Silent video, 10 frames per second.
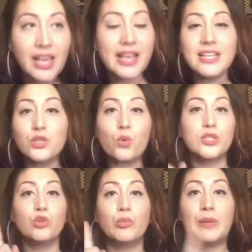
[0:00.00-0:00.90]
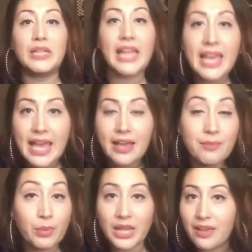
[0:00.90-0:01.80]
He's going to play
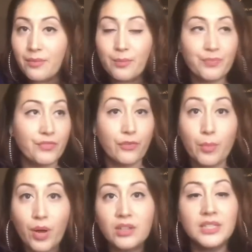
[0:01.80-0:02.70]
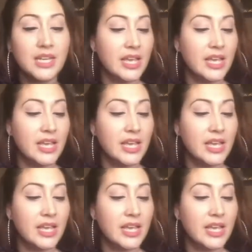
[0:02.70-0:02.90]
football.